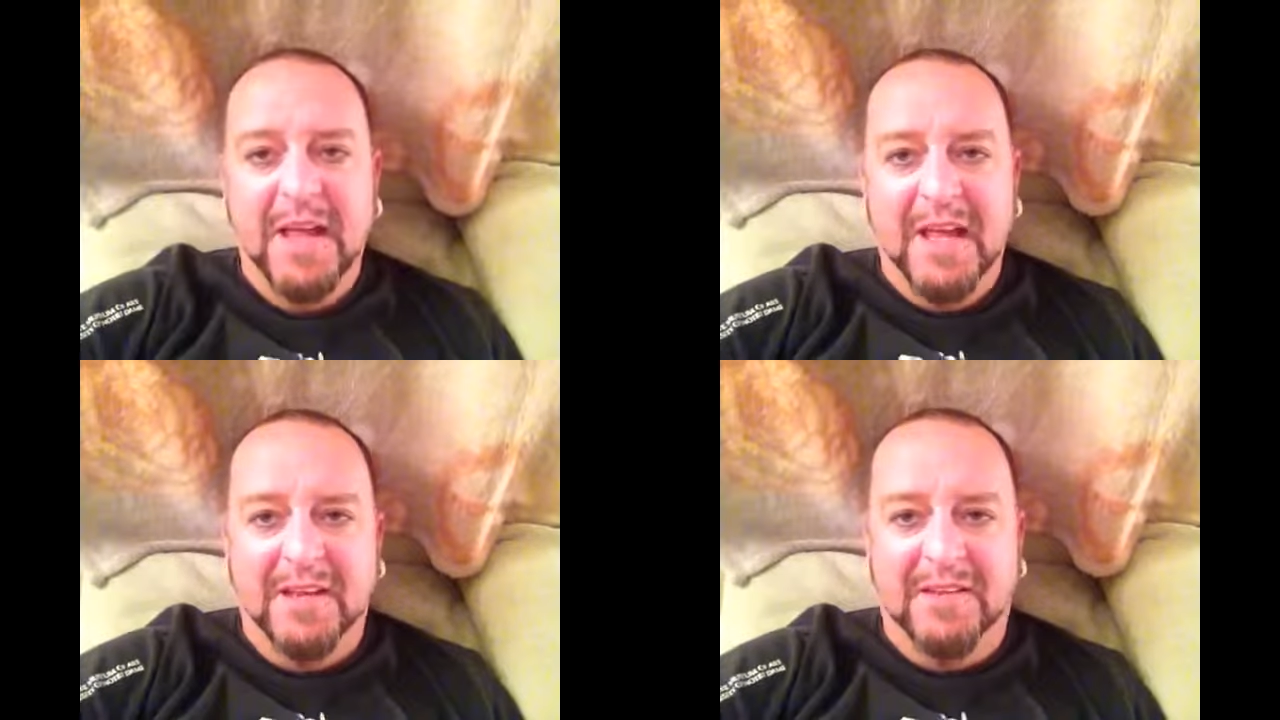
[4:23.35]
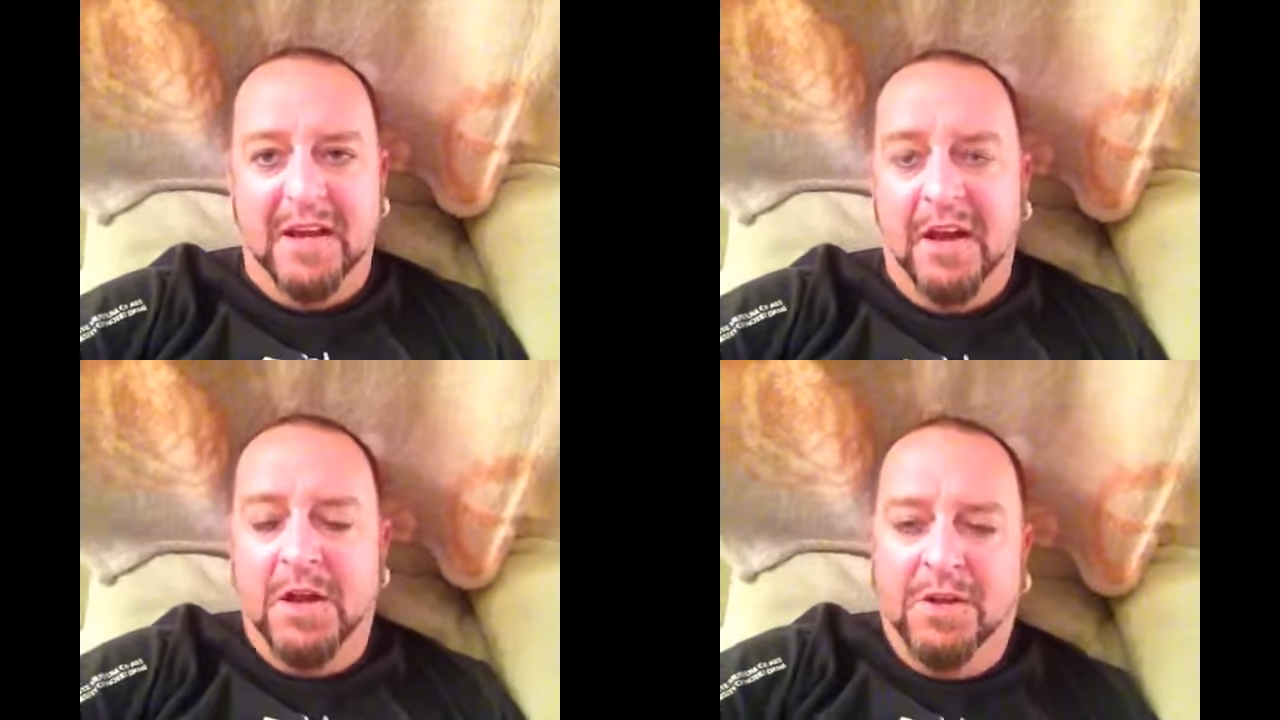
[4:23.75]
And he
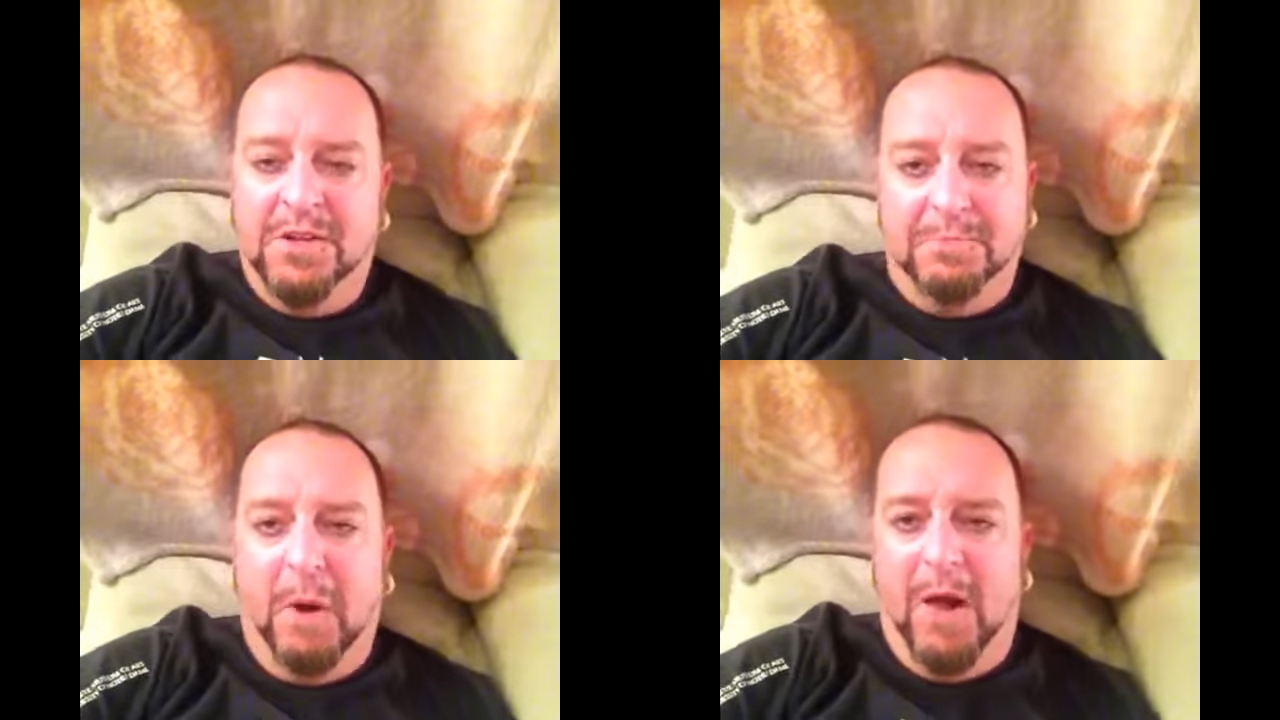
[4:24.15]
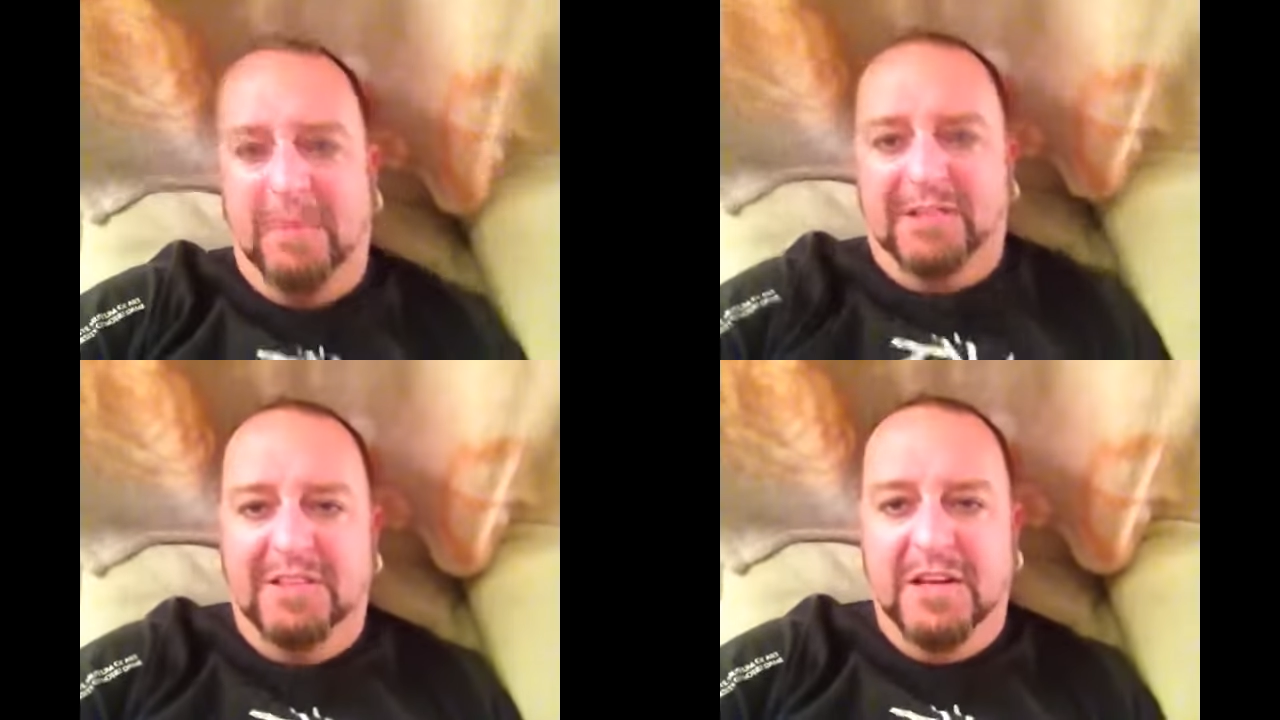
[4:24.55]
said, she's
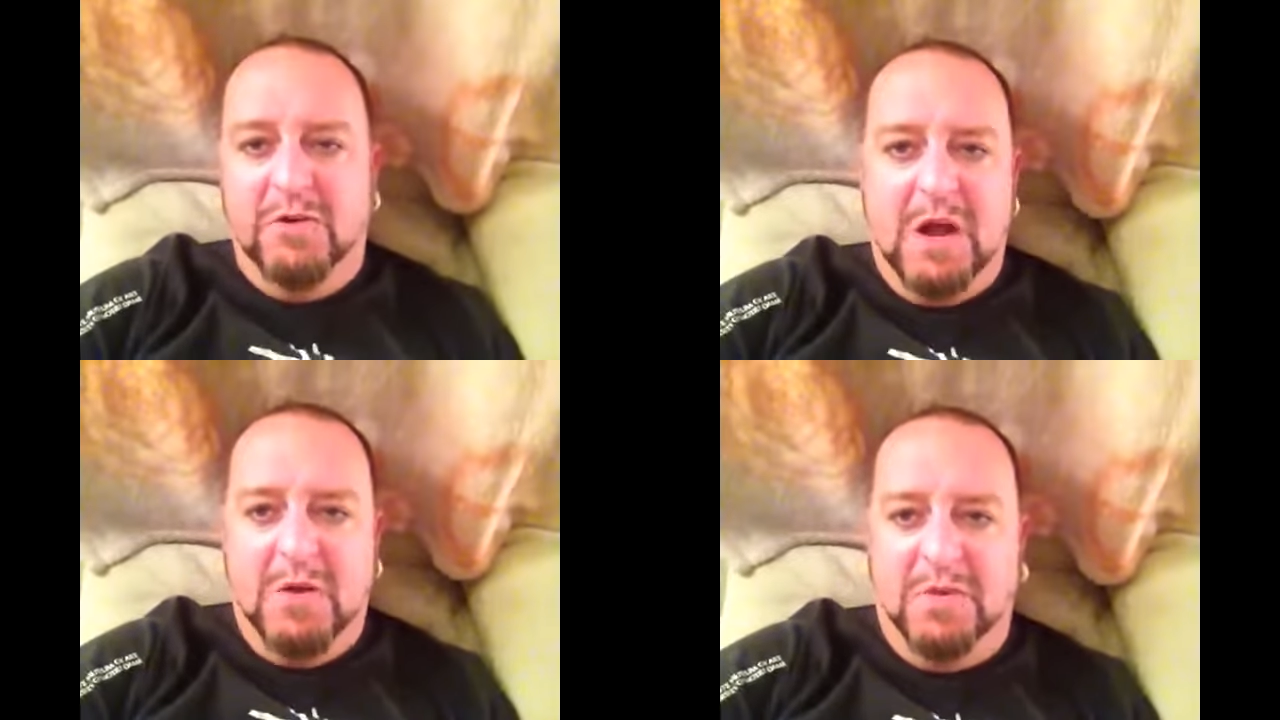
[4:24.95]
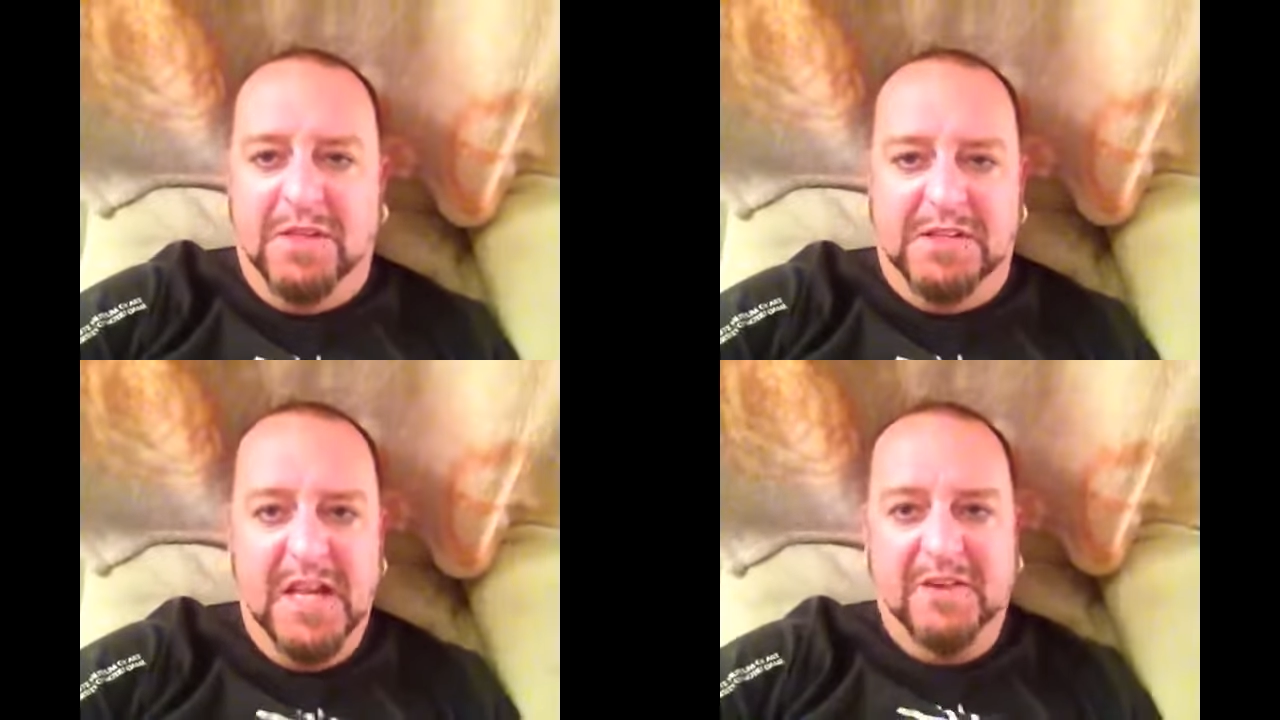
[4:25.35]
probably sitting around with
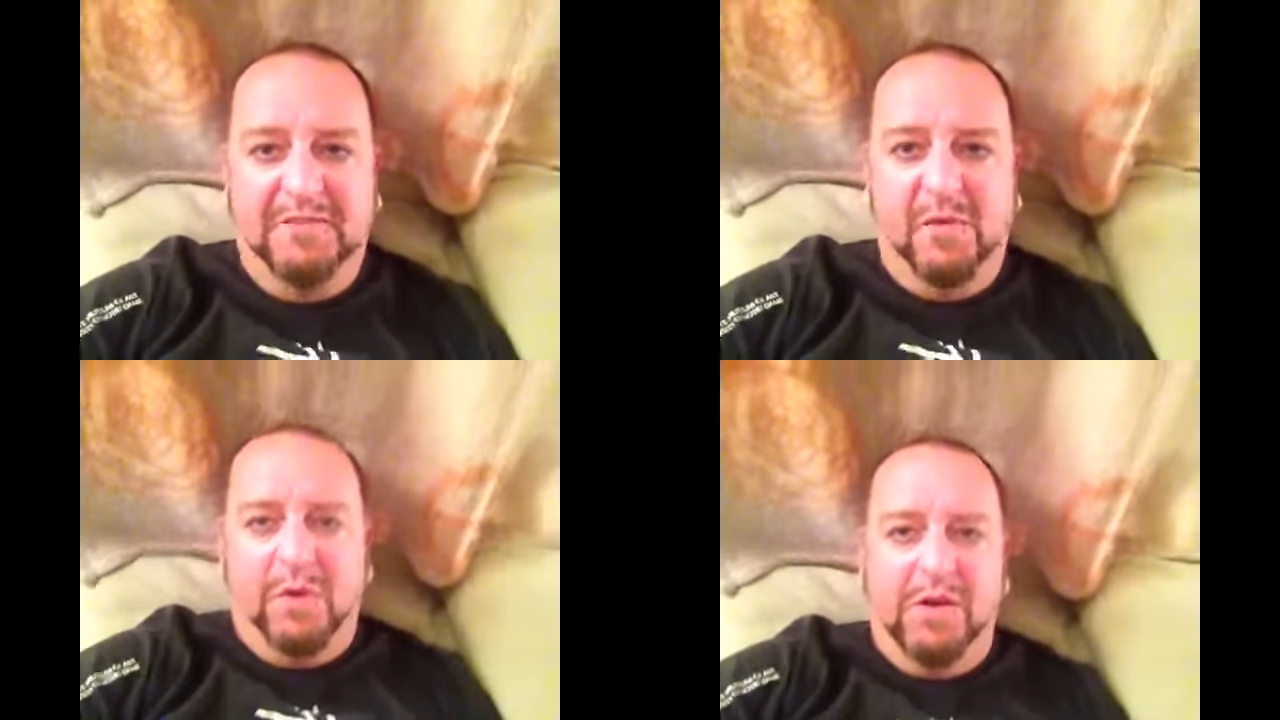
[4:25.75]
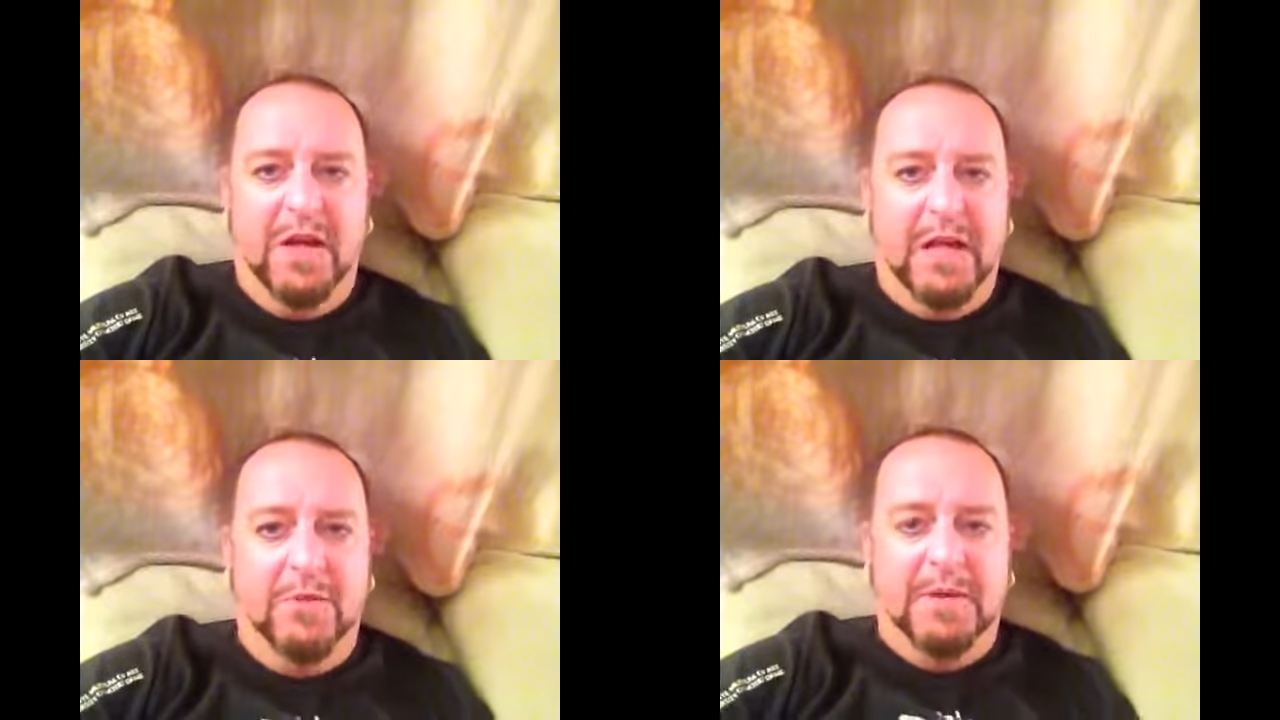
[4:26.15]
a tinfoil
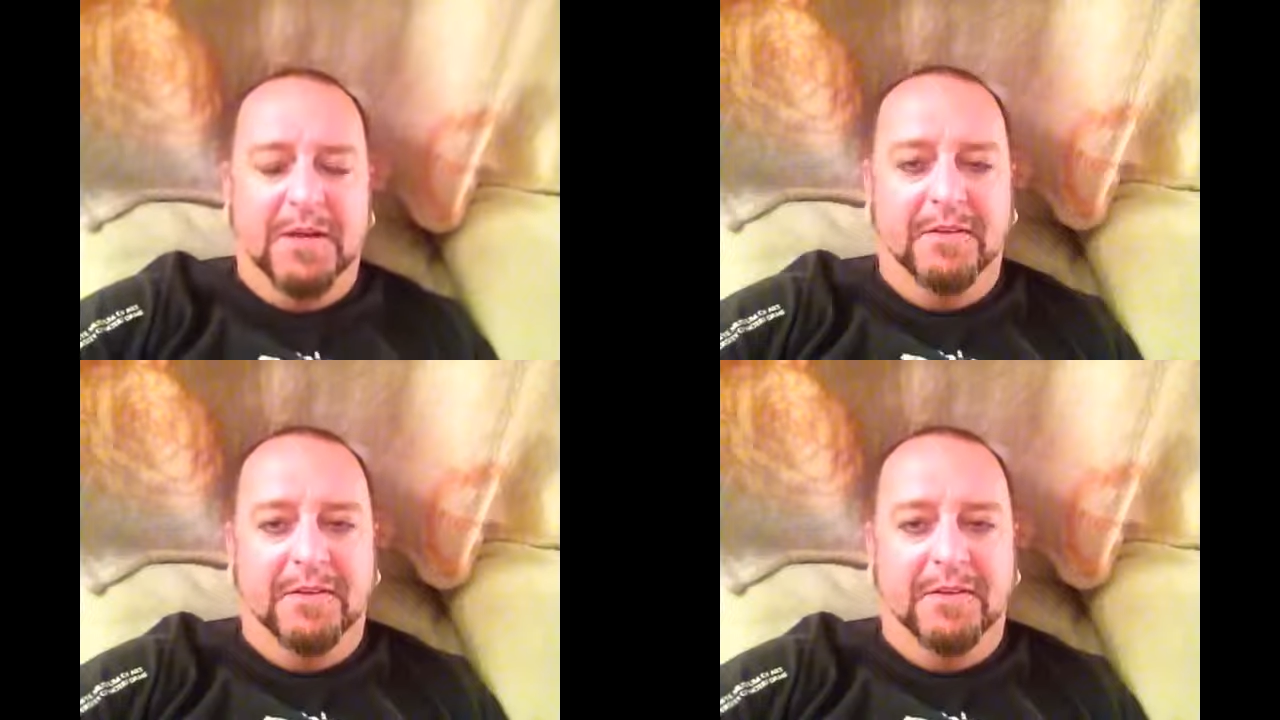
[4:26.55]
helmet.